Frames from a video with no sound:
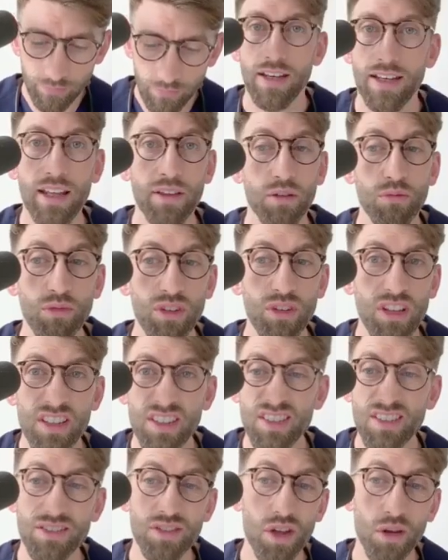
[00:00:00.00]
Now, the reason
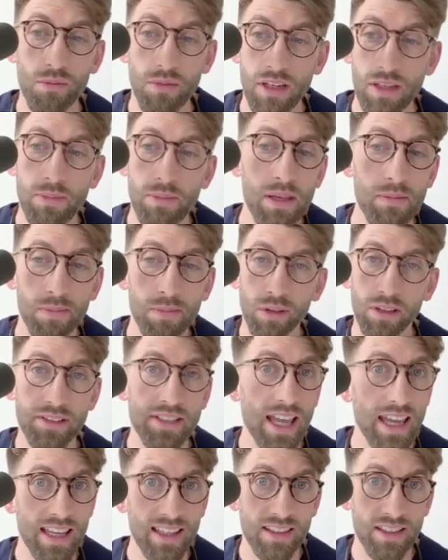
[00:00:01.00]
so many people are
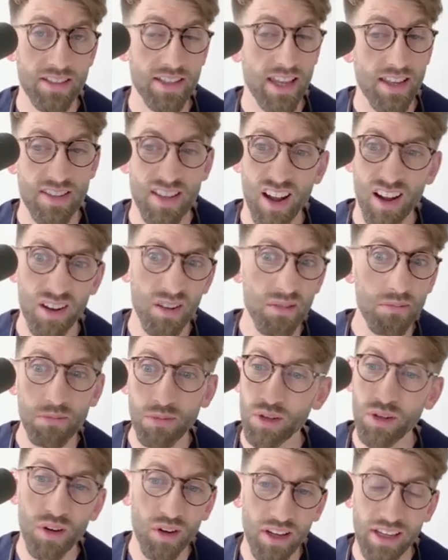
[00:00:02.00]
taking this test, I'm
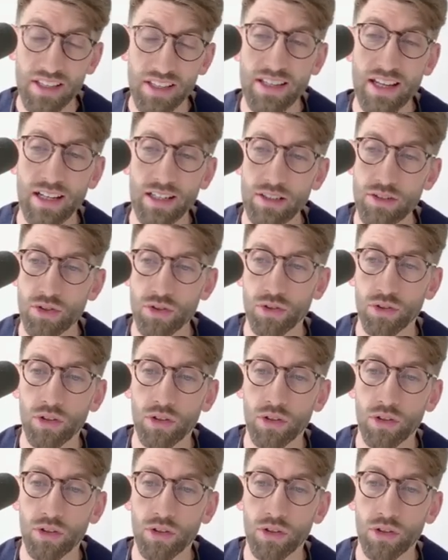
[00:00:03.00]
not exactly sure.